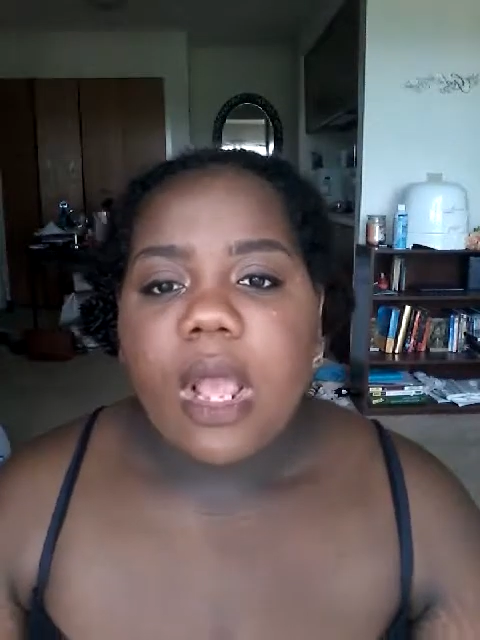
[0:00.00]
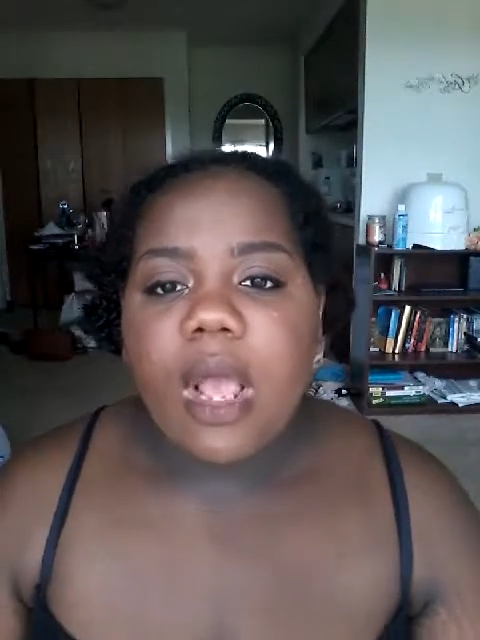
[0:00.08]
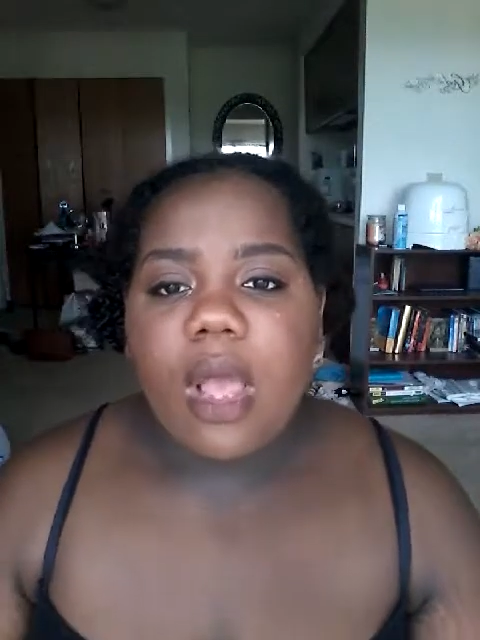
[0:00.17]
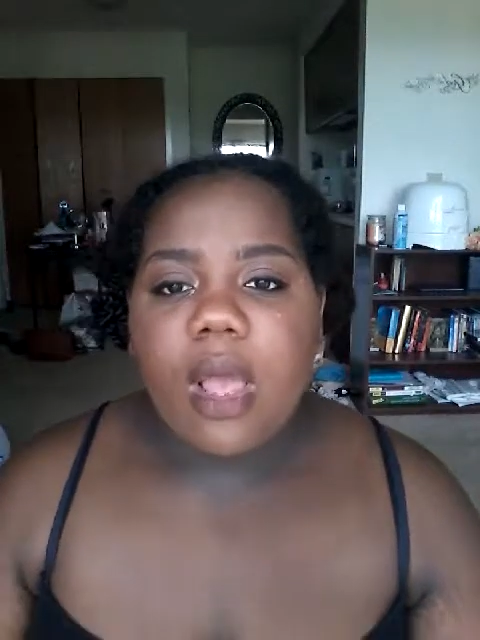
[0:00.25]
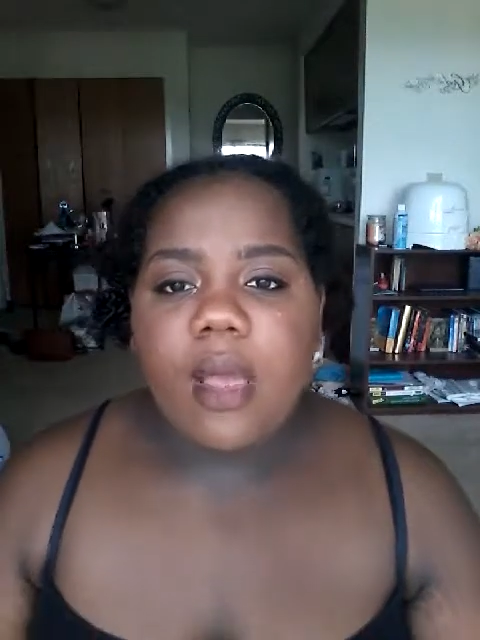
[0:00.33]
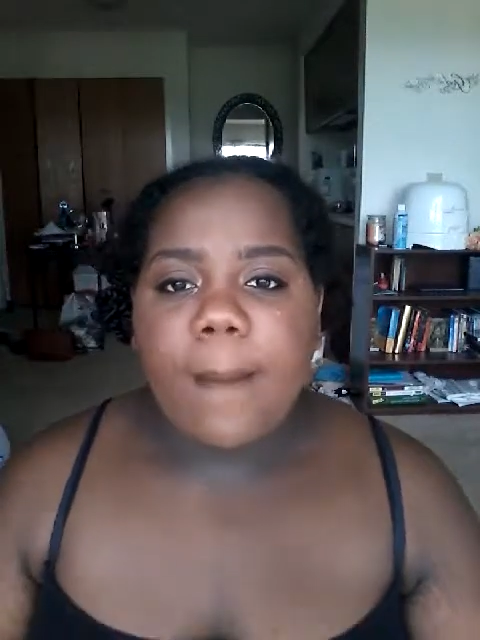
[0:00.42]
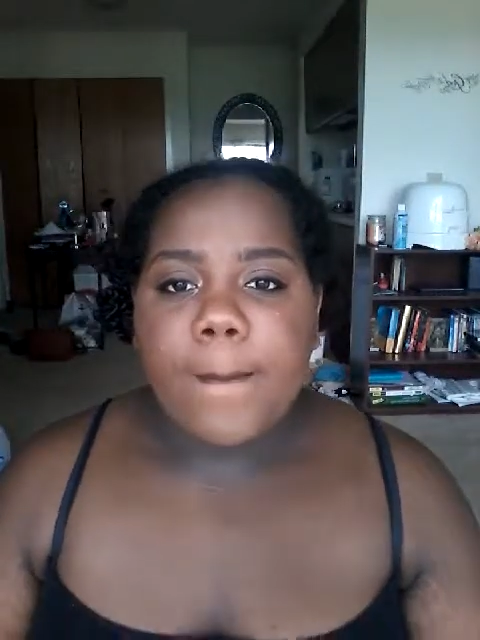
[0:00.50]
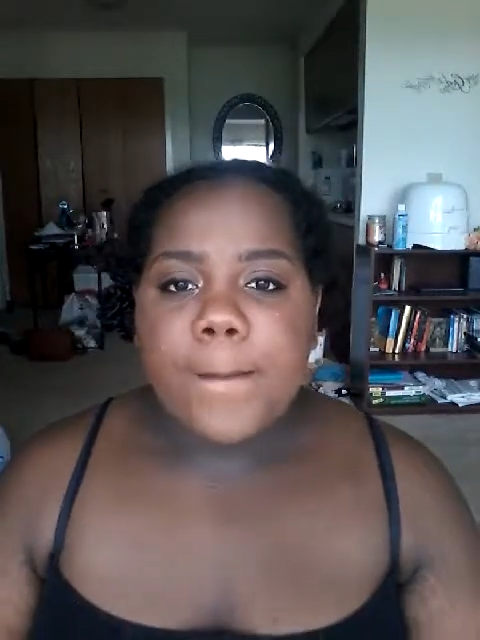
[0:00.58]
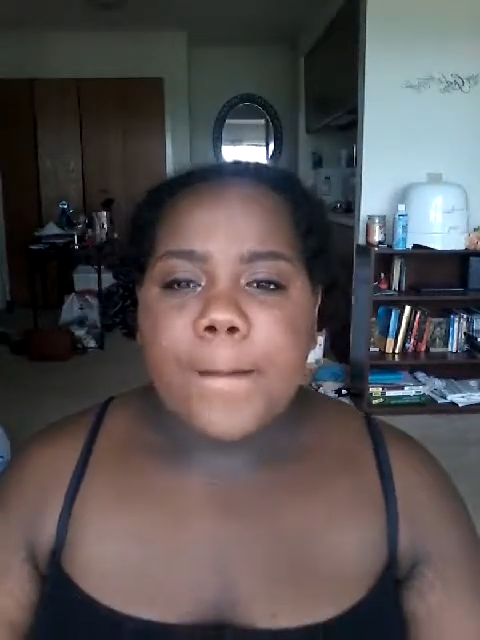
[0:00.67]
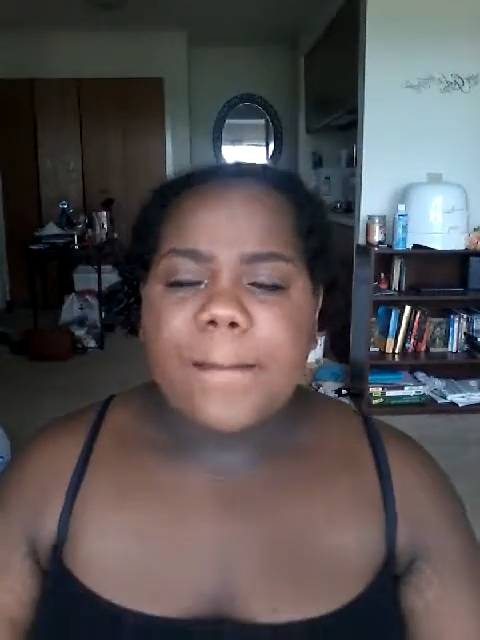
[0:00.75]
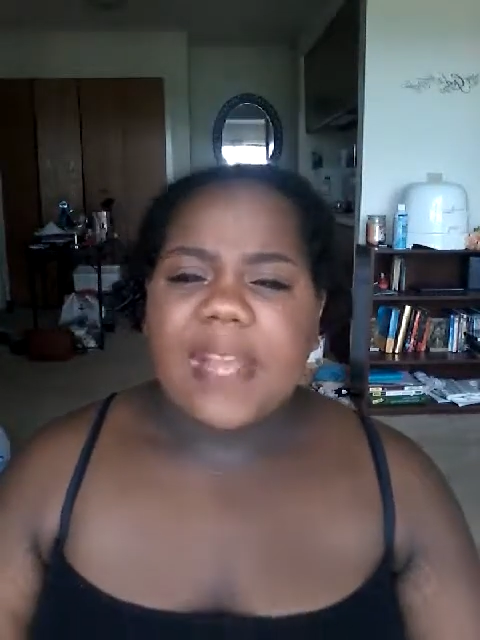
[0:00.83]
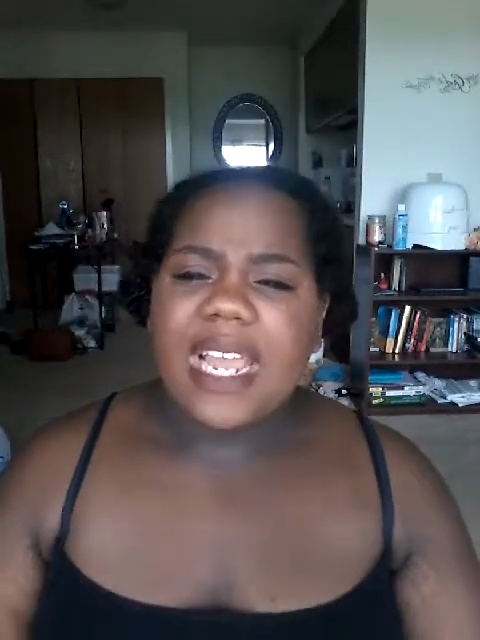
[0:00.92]

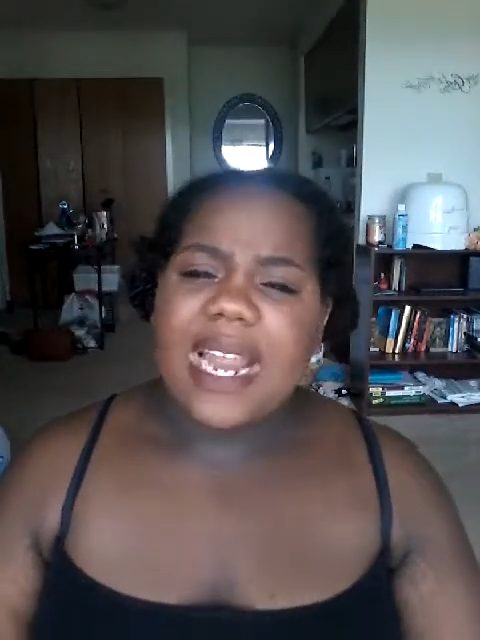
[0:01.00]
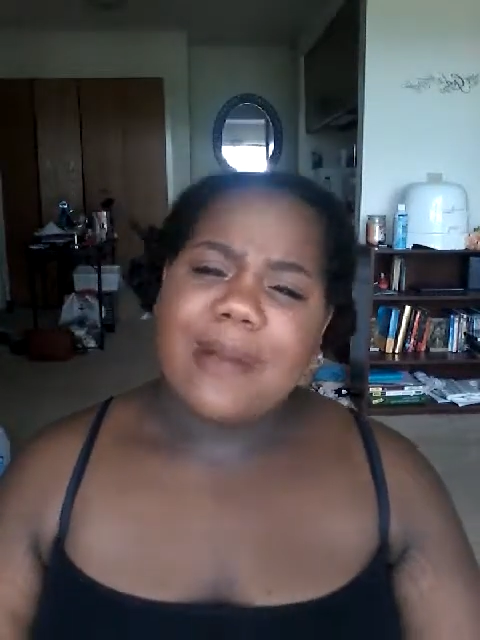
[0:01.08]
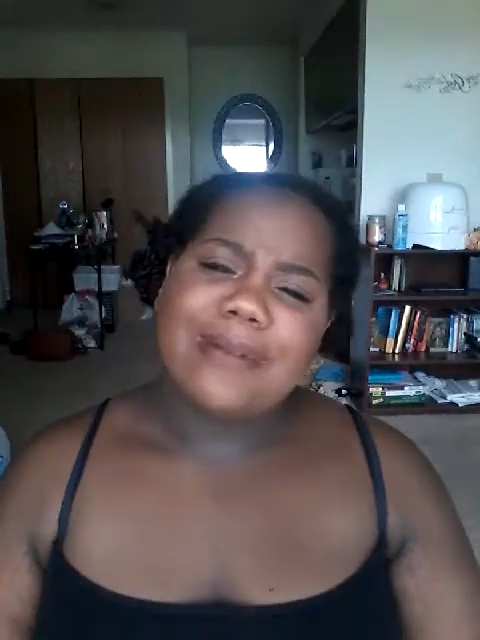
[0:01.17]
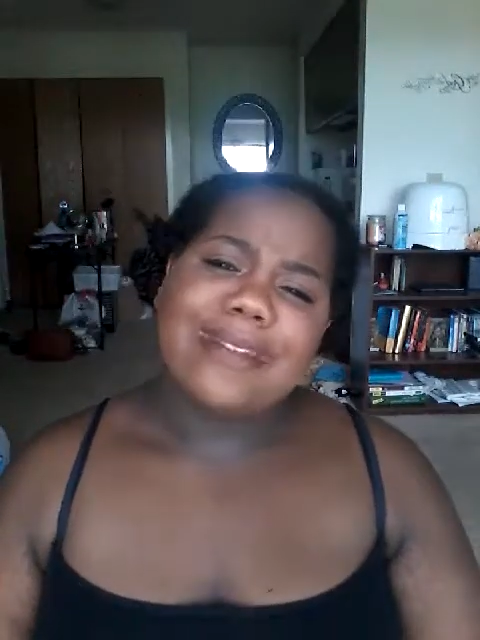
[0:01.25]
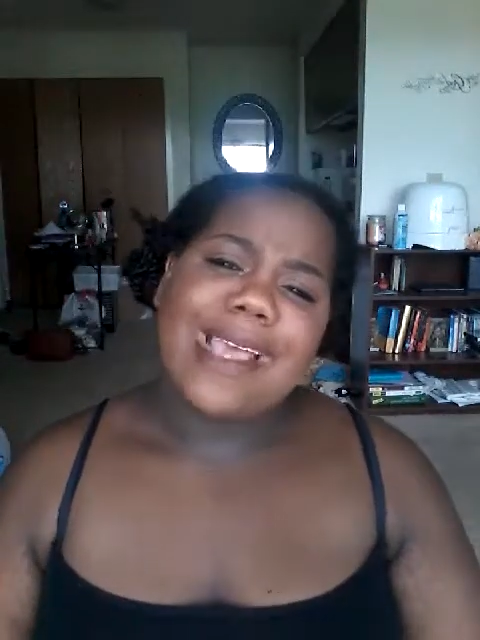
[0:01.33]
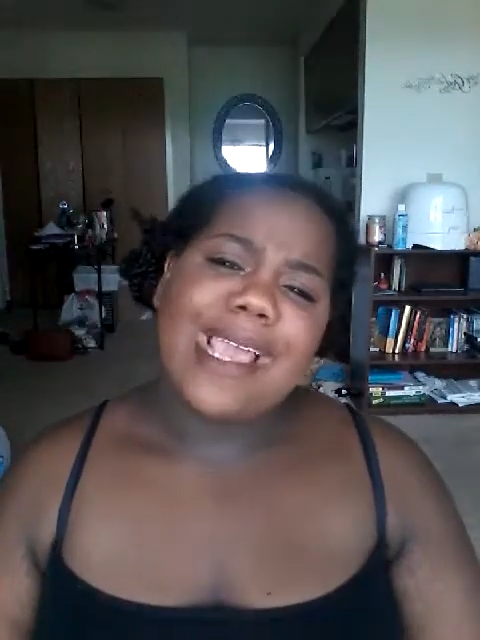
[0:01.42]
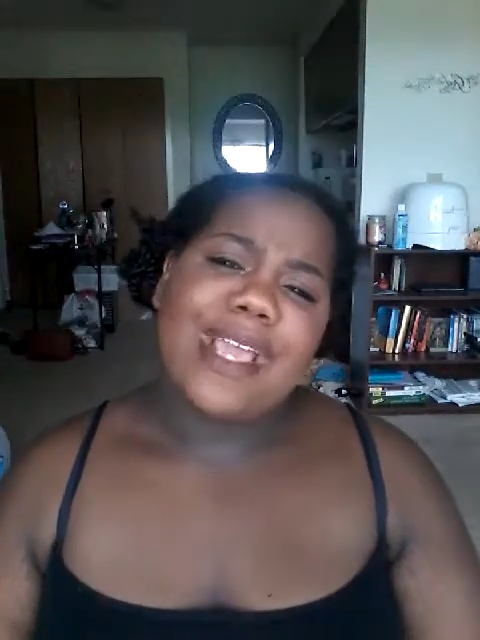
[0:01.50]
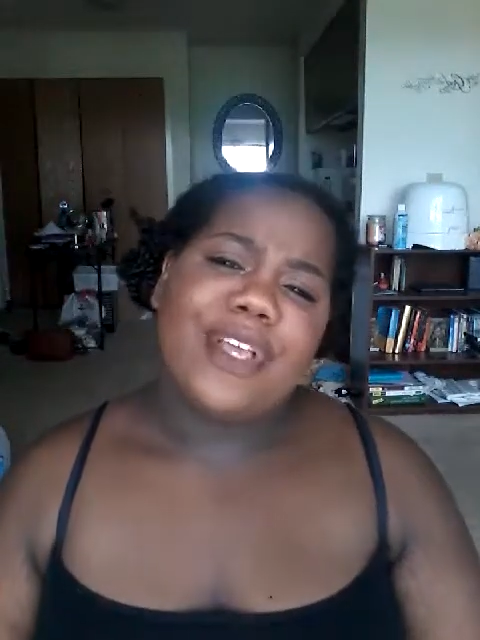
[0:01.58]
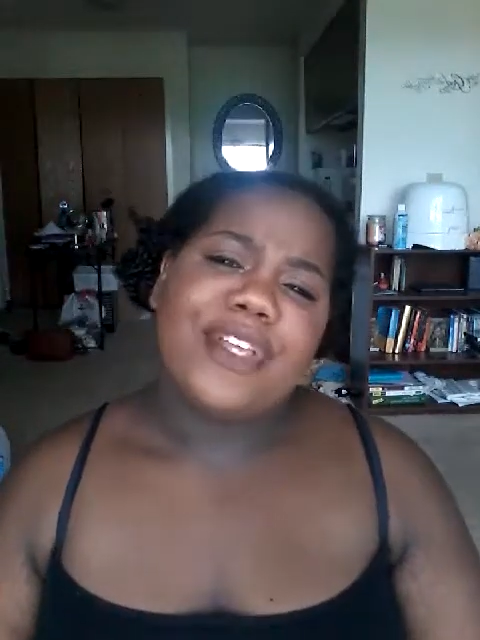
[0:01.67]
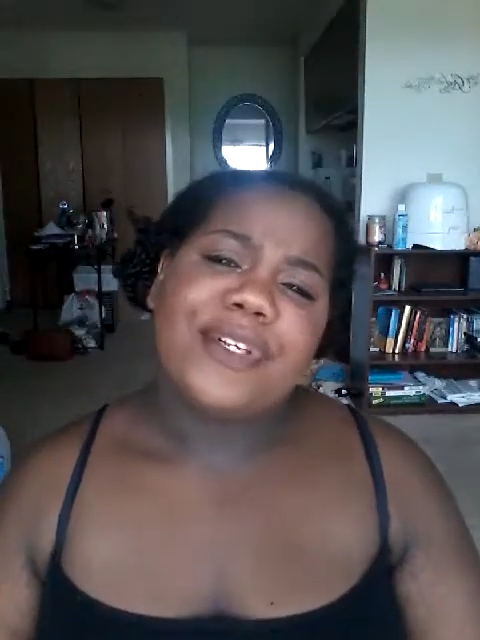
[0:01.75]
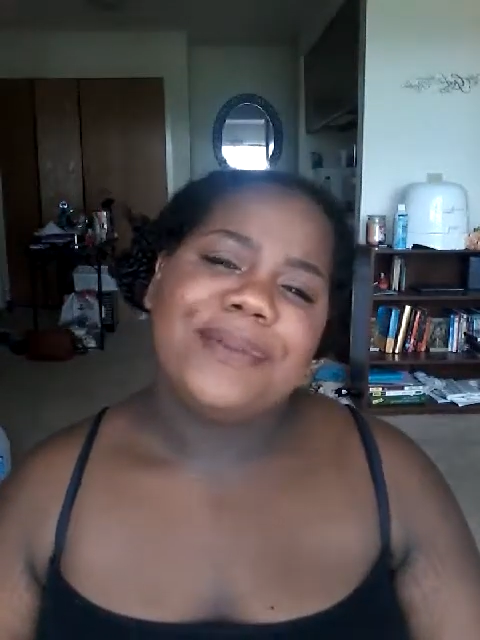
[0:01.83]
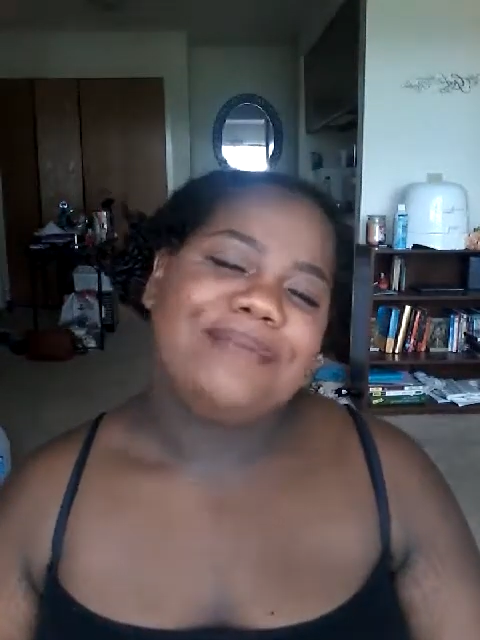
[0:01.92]
And I was
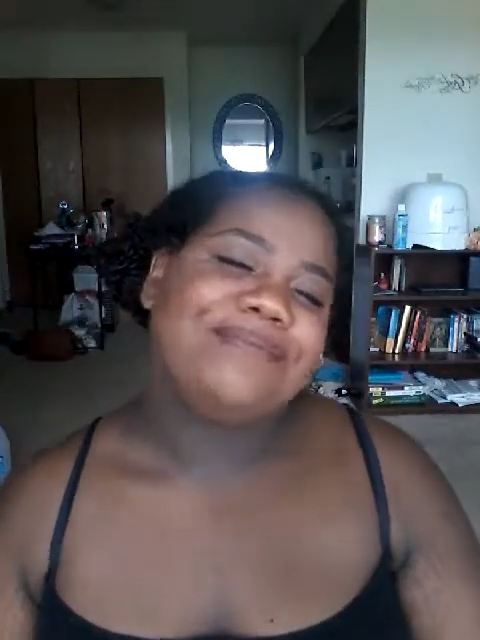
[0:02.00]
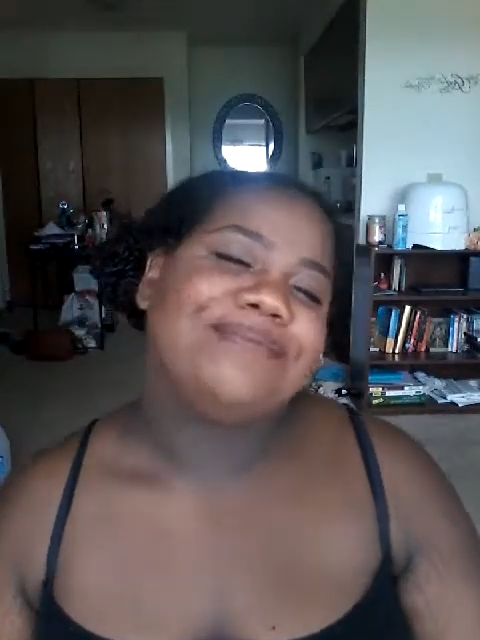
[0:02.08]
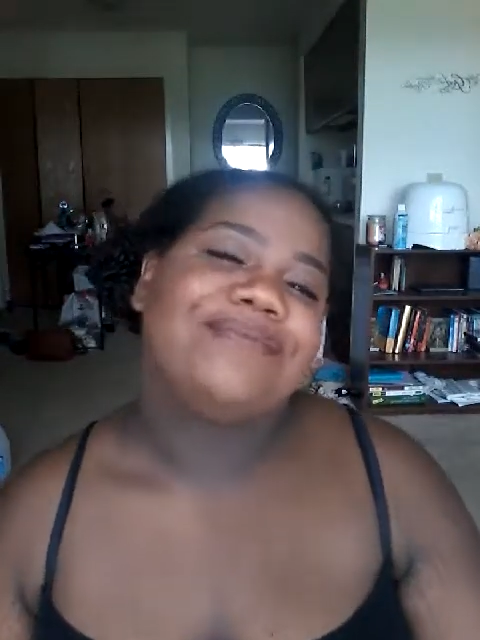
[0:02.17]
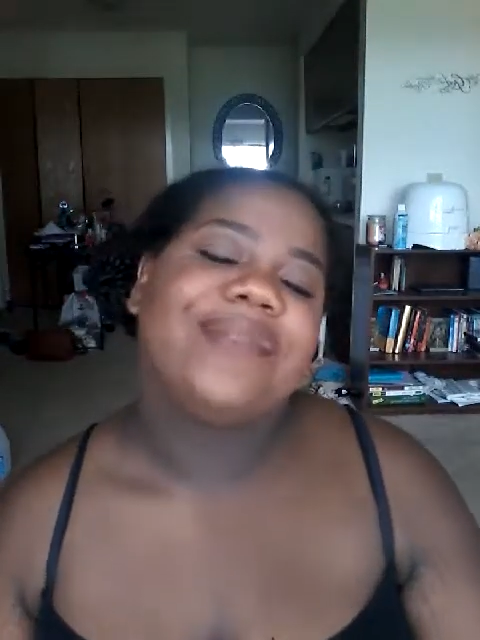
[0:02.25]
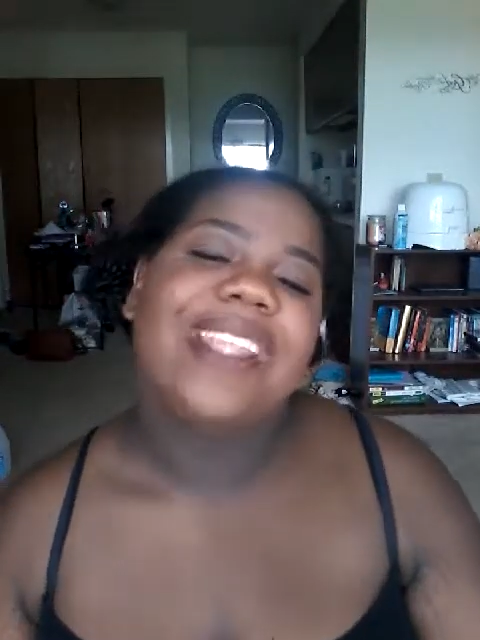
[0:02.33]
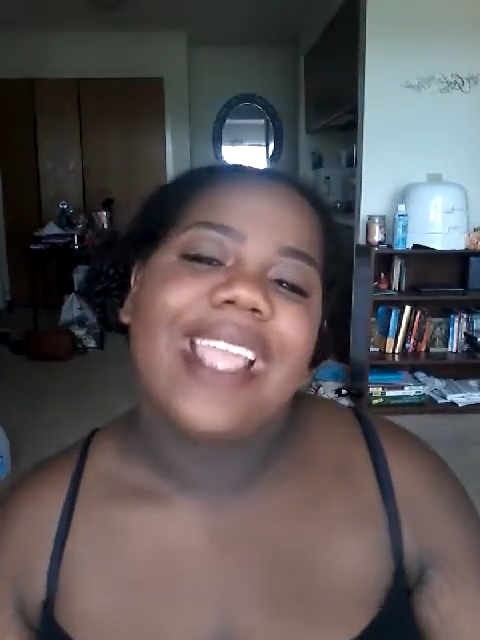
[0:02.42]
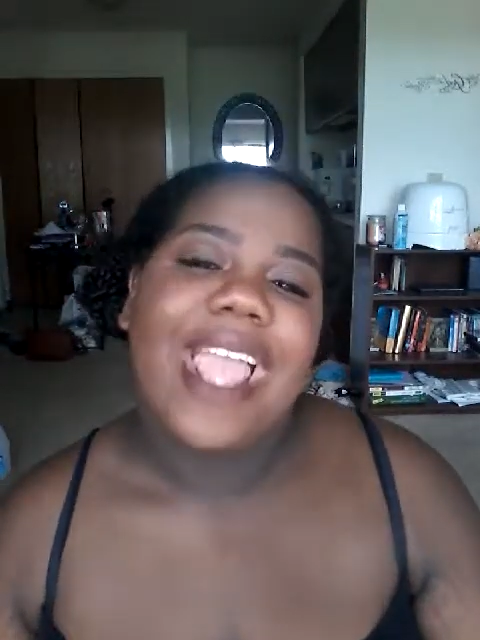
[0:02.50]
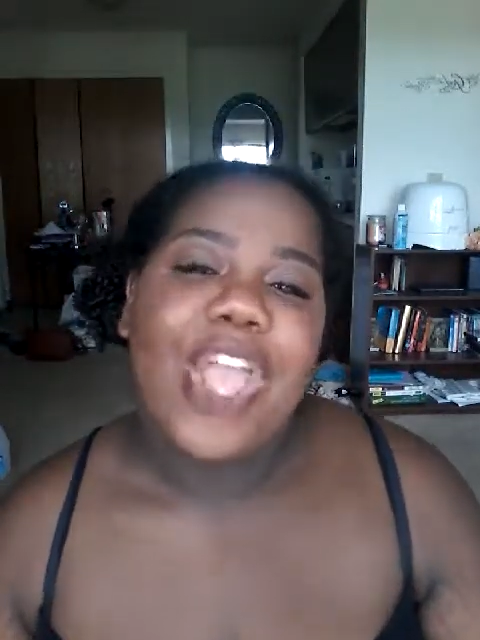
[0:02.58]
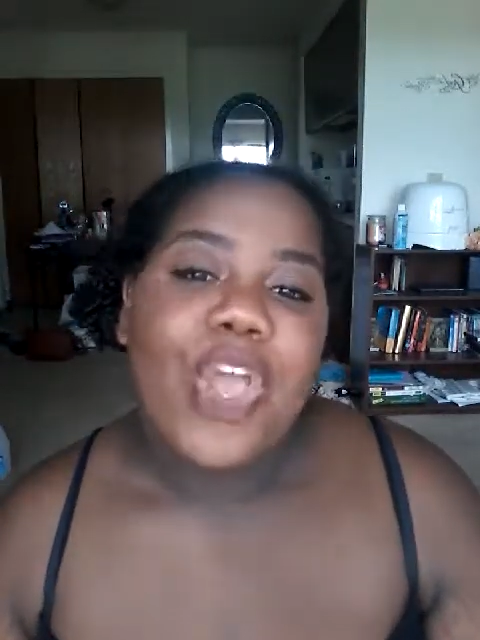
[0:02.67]
like,